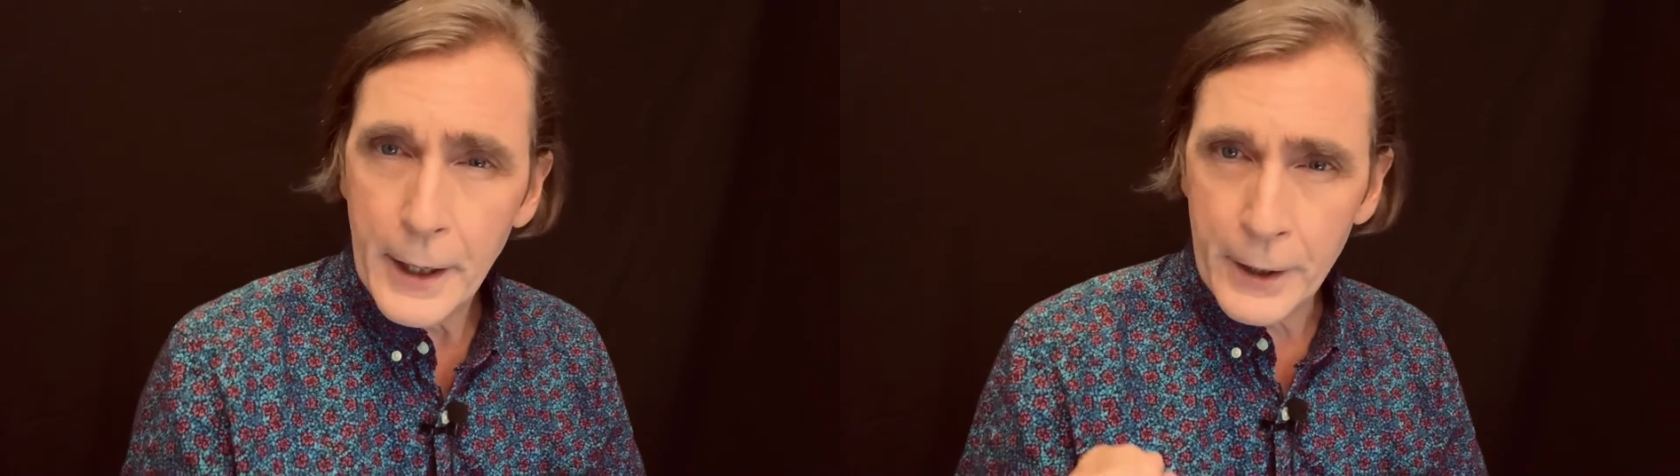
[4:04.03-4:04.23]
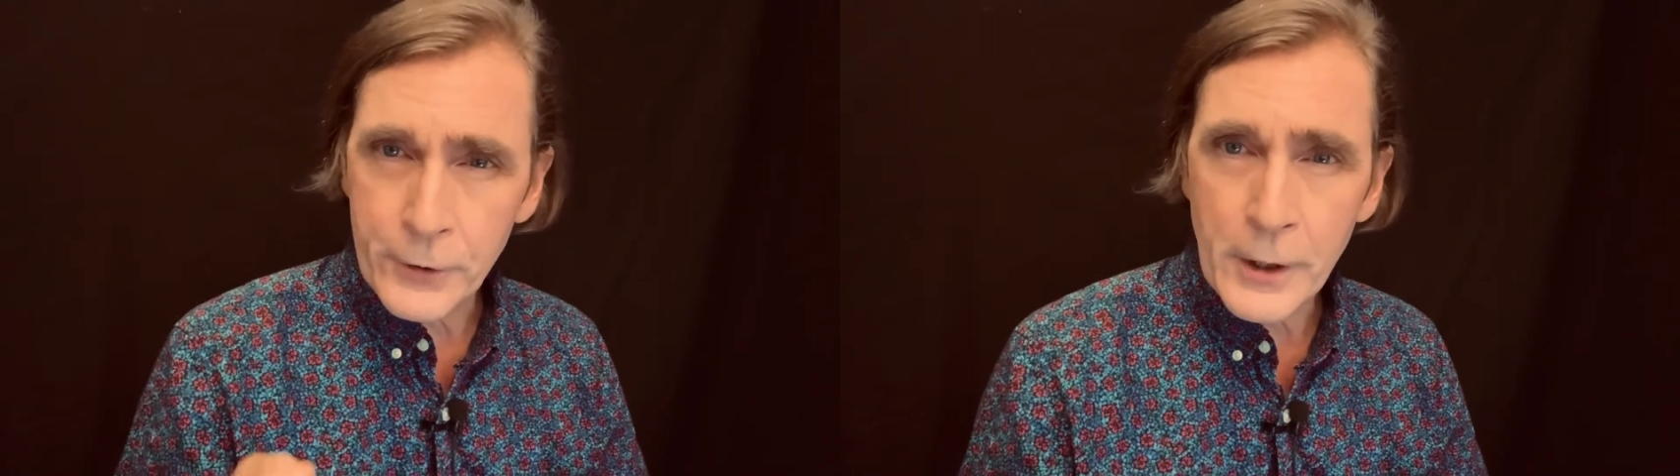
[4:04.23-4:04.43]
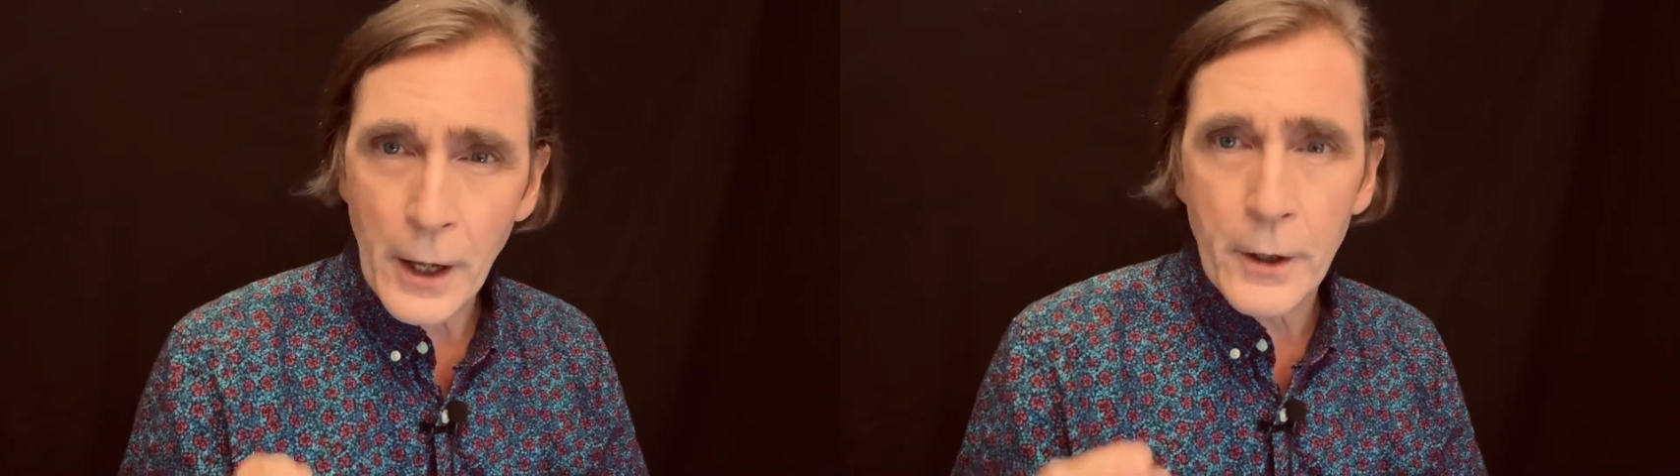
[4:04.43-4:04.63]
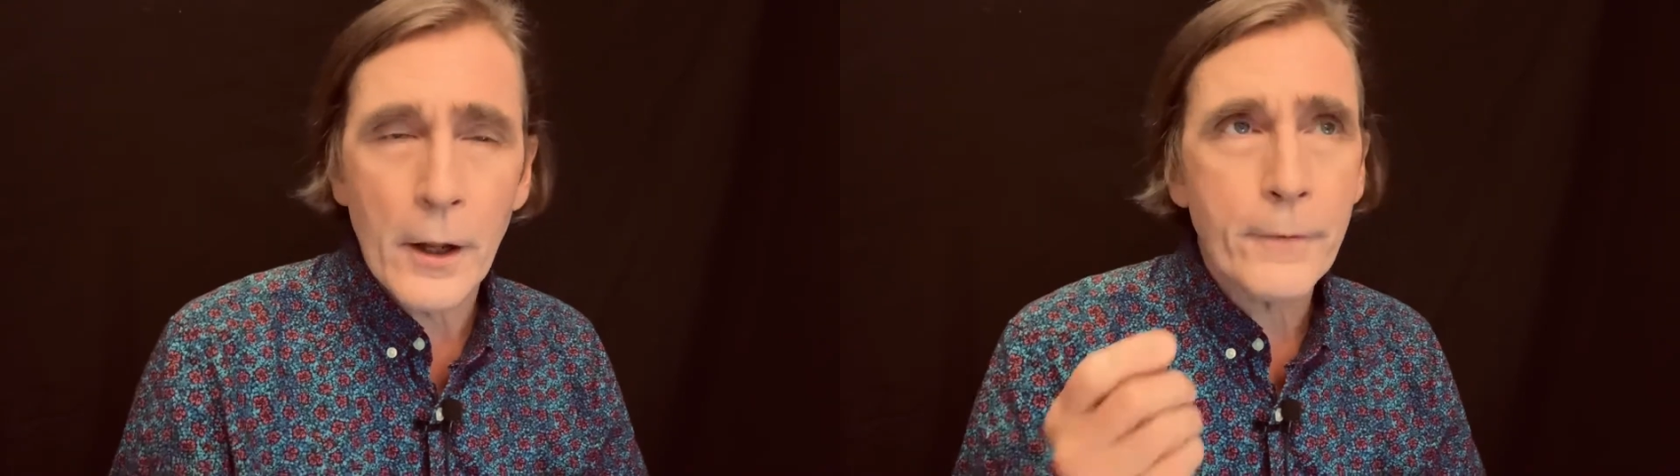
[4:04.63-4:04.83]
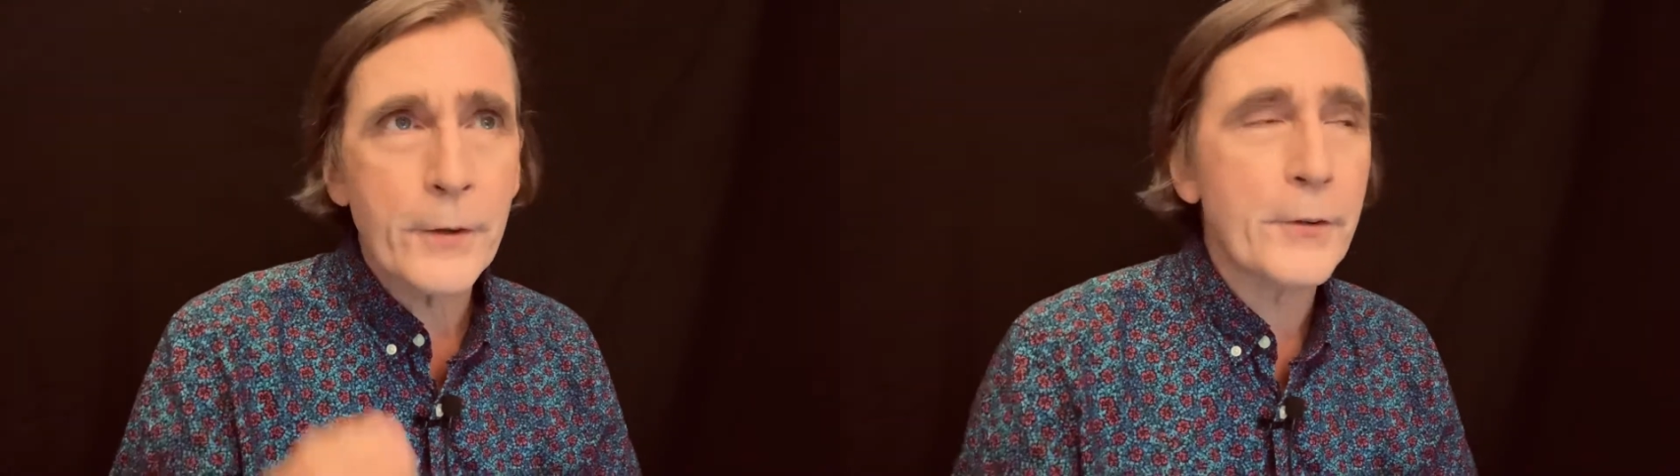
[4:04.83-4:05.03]
it's not
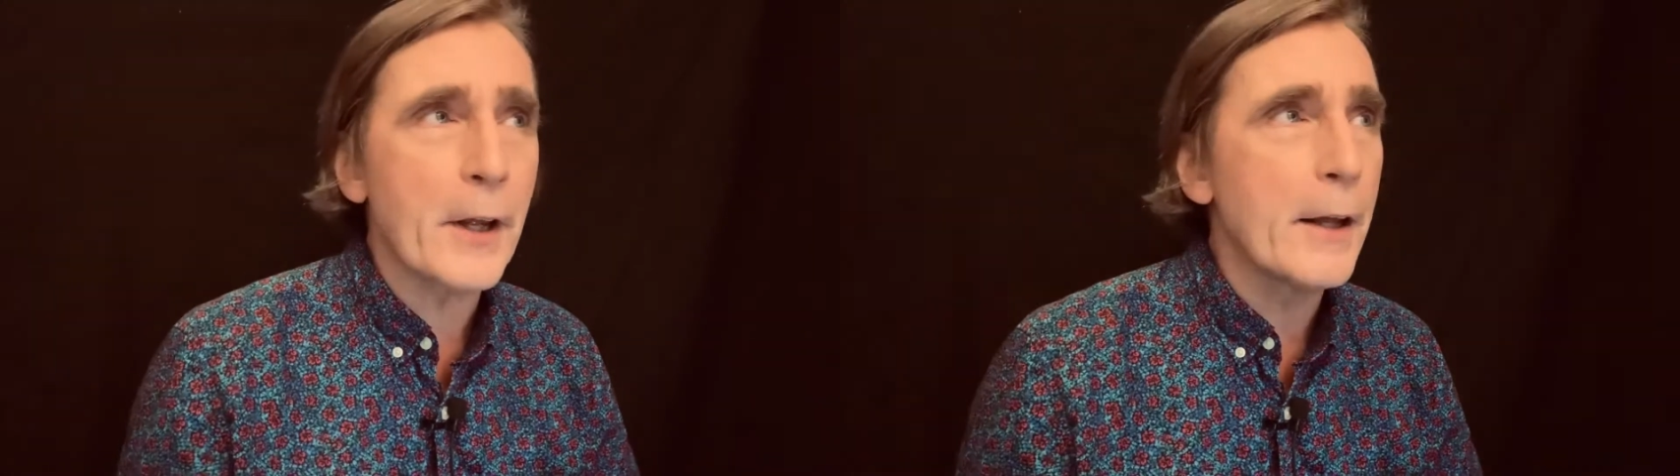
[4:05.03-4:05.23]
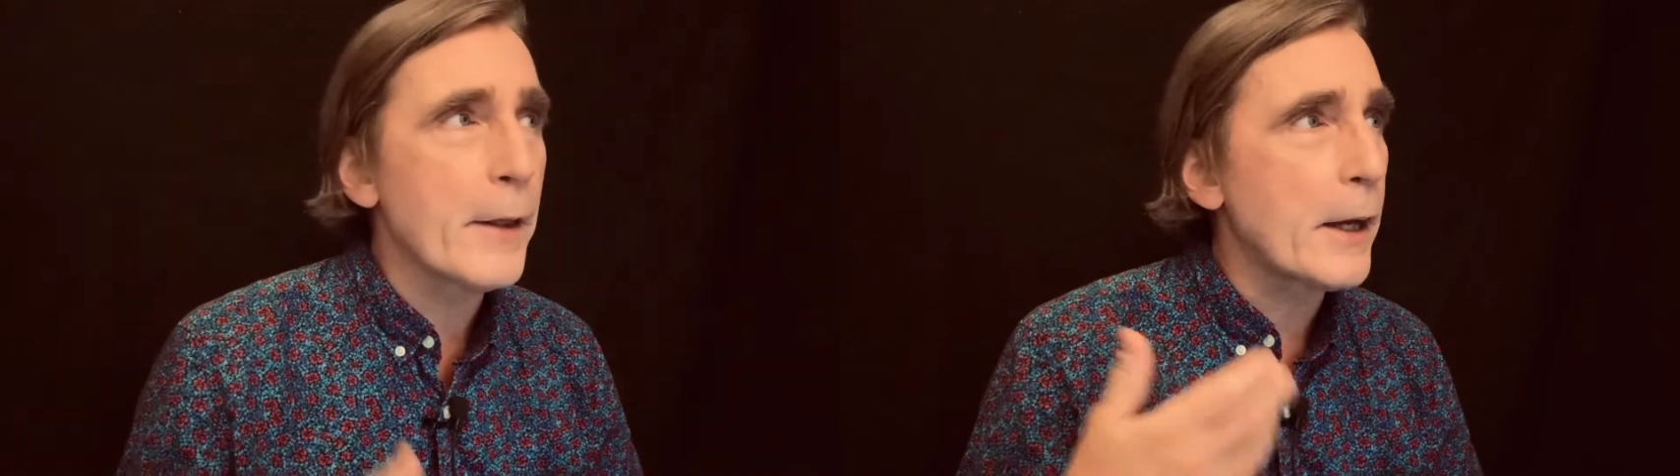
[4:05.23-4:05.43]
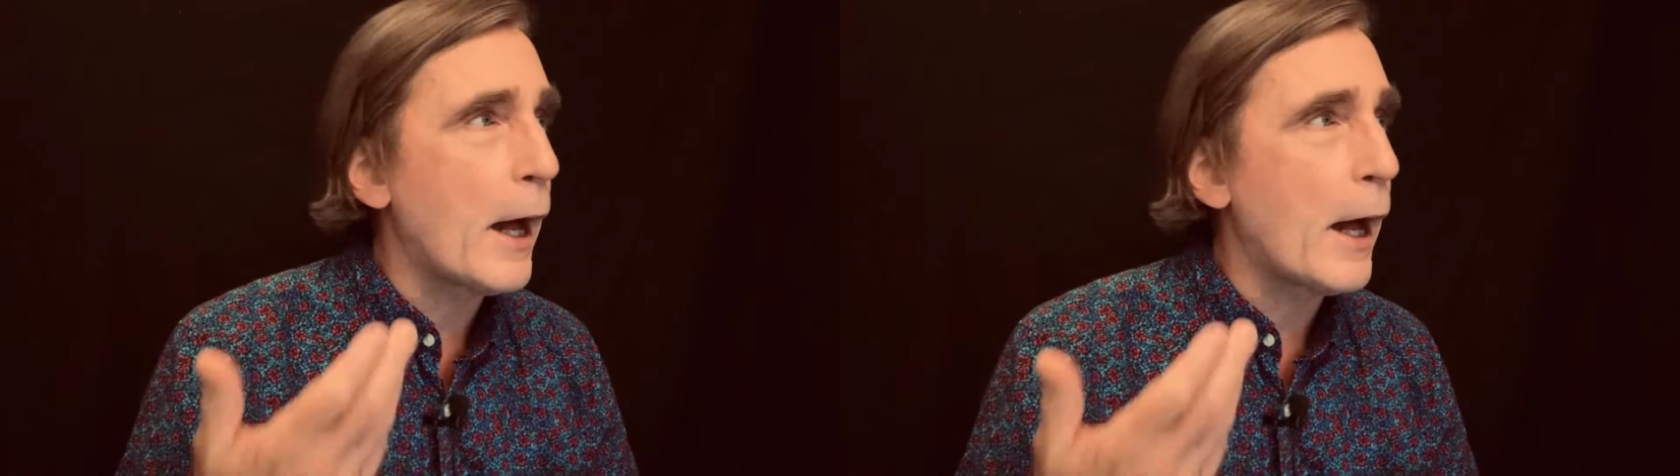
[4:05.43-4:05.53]
enough to say that